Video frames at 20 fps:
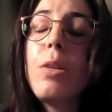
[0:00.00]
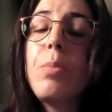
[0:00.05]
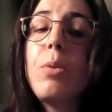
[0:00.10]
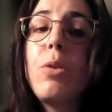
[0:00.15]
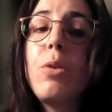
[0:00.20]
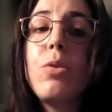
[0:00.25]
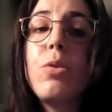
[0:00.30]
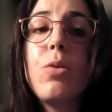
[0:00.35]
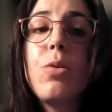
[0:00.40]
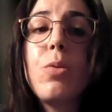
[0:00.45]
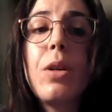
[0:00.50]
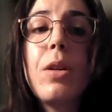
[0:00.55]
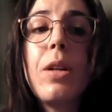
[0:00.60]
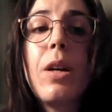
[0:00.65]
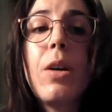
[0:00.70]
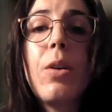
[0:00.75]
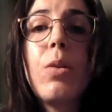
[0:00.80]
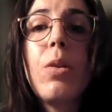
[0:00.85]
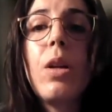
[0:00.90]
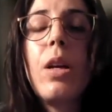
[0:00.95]
approach, we are
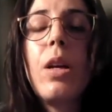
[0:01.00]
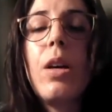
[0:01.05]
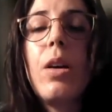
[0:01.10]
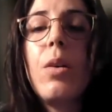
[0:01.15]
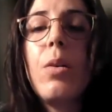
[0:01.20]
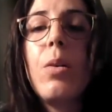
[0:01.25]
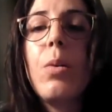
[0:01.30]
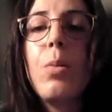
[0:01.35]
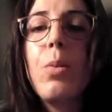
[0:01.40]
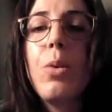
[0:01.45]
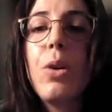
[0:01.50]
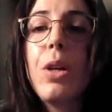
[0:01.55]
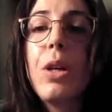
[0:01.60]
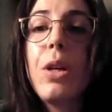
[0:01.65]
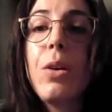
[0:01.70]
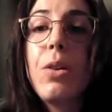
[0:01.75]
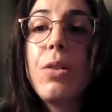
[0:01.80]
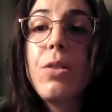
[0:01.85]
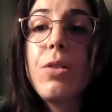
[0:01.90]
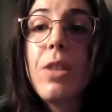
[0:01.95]
now
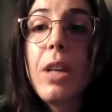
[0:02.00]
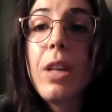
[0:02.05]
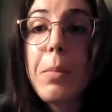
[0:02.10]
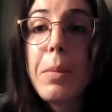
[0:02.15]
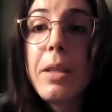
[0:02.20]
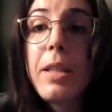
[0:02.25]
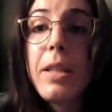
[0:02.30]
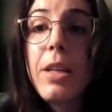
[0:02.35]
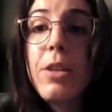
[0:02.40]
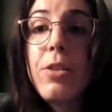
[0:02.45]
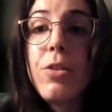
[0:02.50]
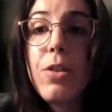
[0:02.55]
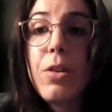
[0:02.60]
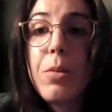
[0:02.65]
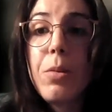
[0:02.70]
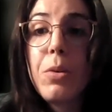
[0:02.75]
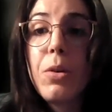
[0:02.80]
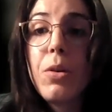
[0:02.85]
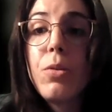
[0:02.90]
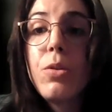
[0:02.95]
working on segmentation
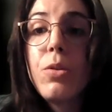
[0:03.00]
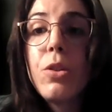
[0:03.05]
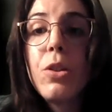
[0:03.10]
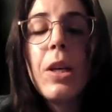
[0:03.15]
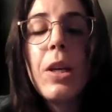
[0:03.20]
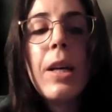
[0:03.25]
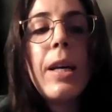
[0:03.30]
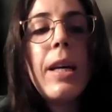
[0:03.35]
approach,